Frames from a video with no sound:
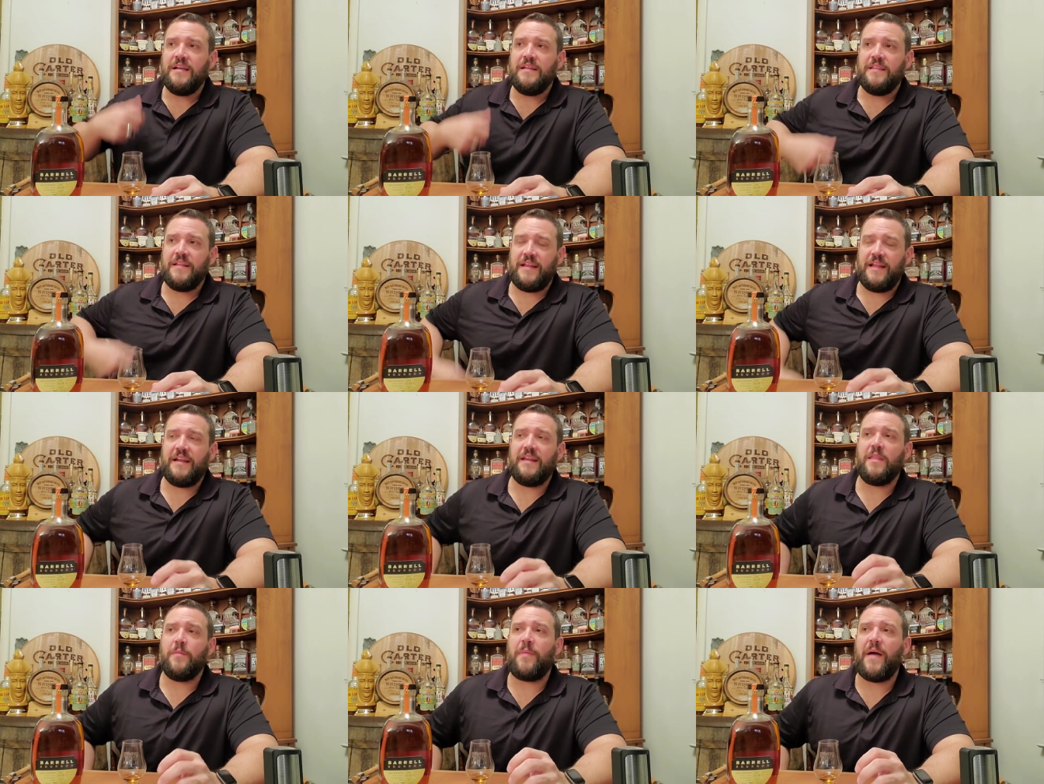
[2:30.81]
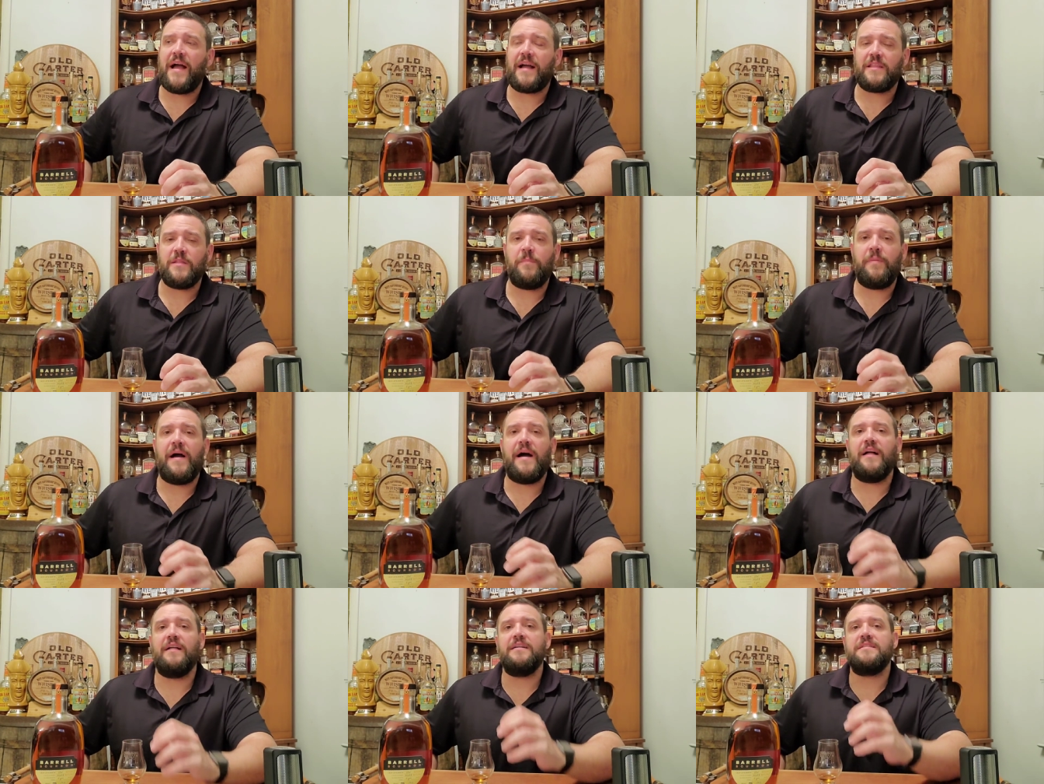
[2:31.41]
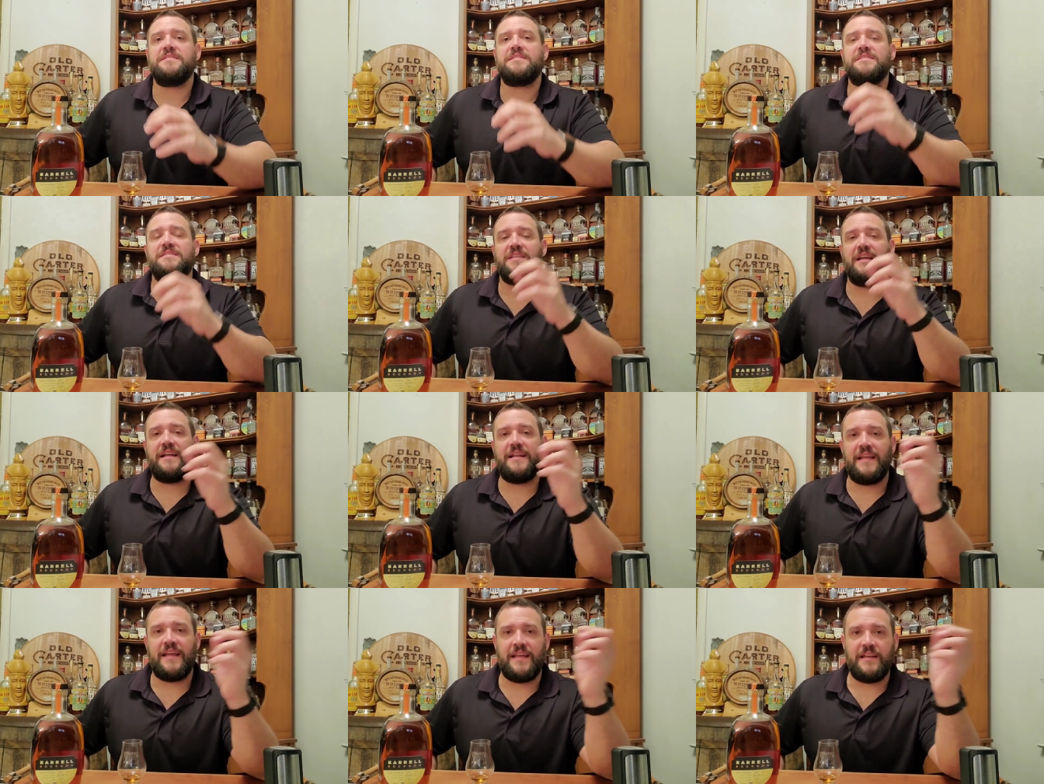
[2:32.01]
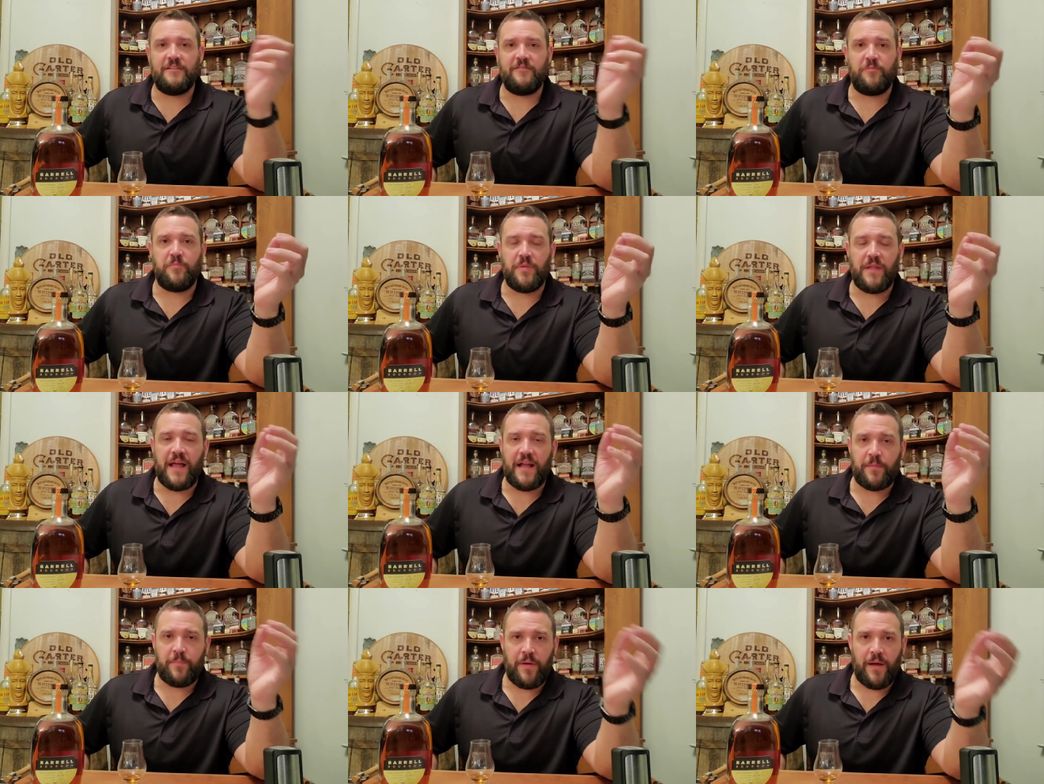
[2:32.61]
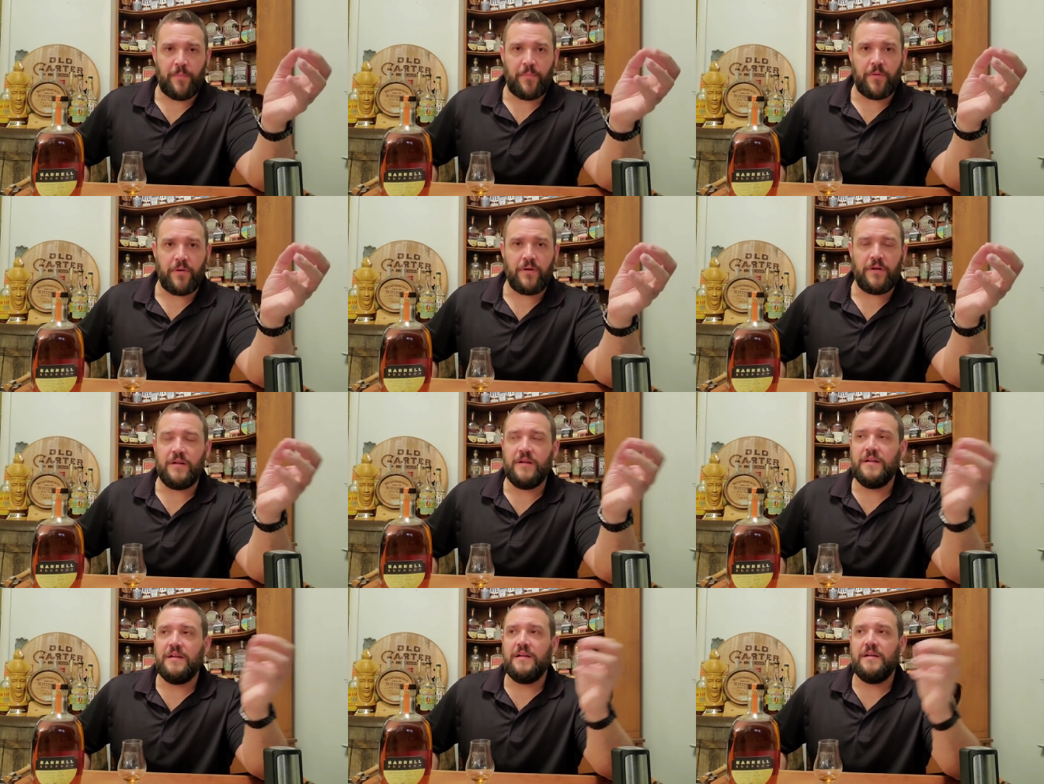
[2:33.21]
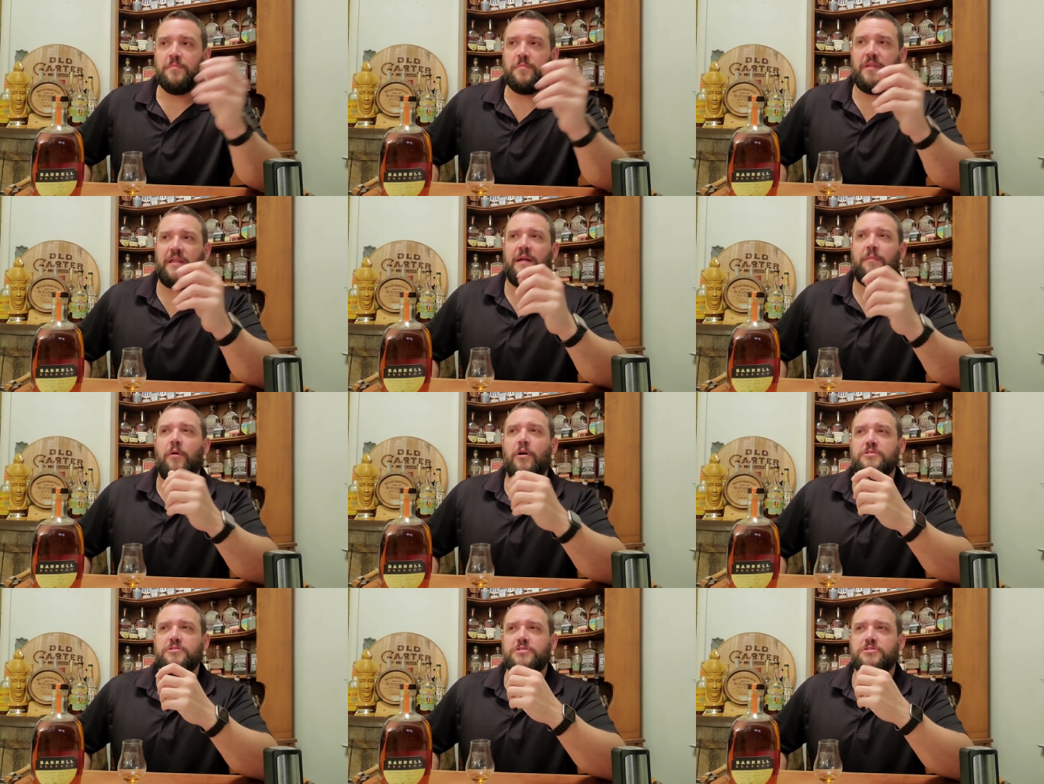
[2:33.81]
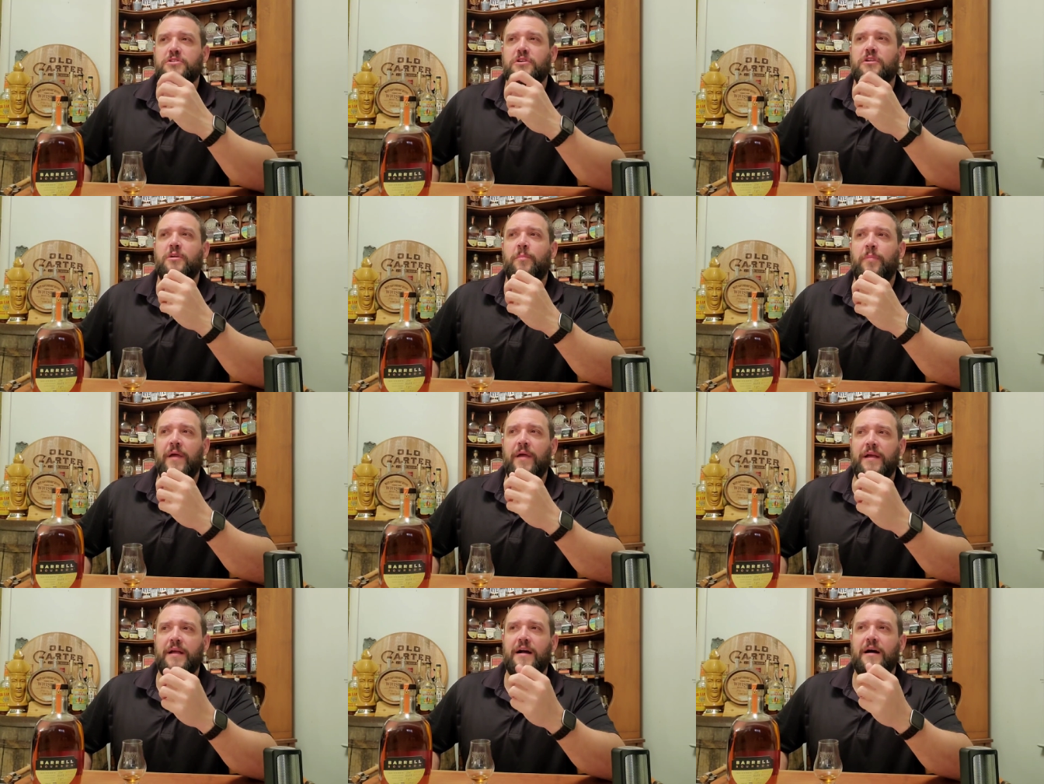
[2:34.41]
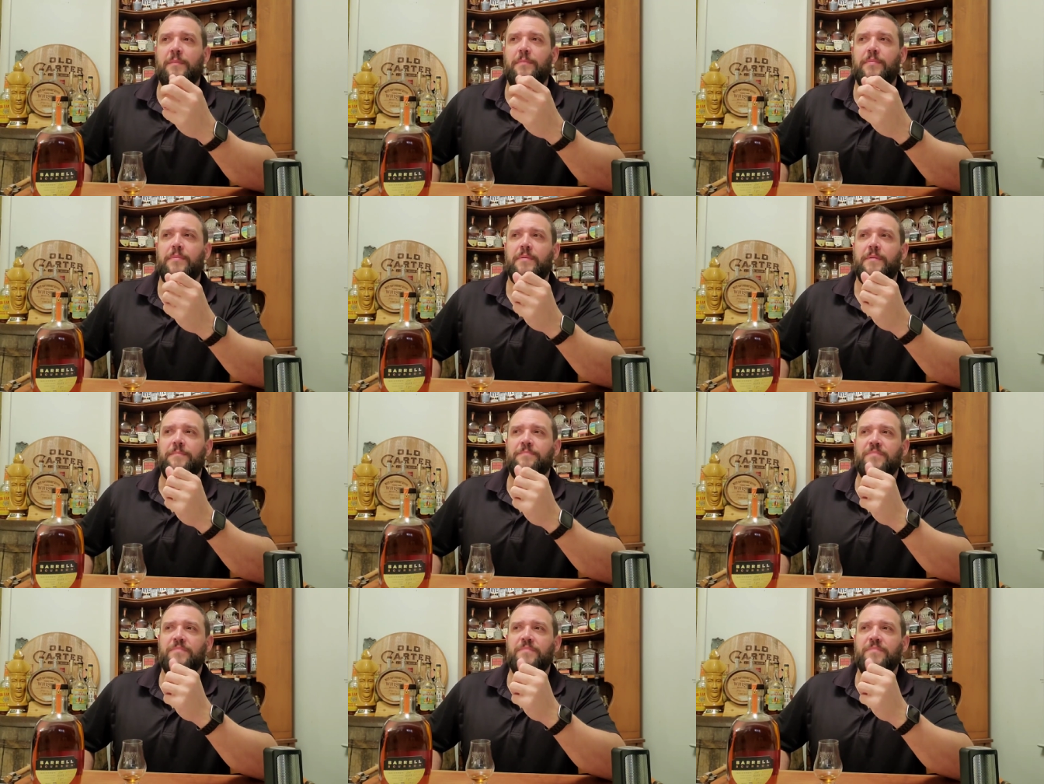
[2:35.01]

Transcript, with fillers: Then into the back of the palate, slight hint of black pepper, but then I'm also starting to pick up